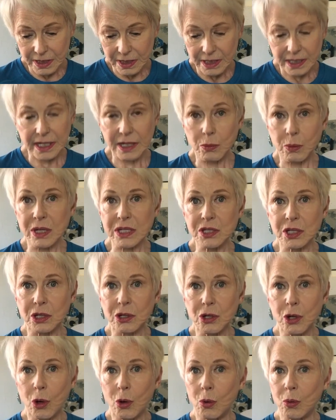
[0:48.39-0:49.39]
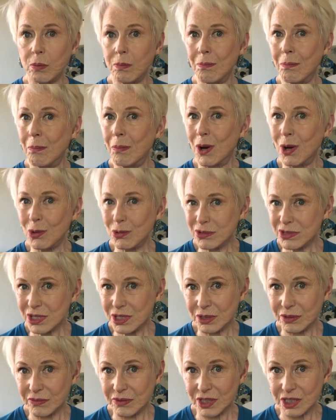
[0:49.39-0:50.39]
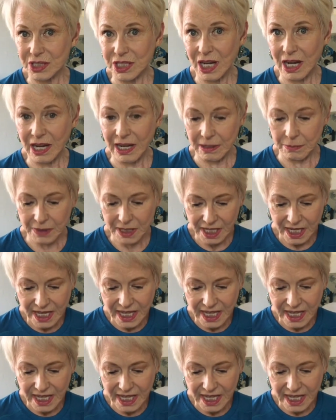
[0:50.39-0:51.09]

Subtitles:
He wasn't cold most of the time.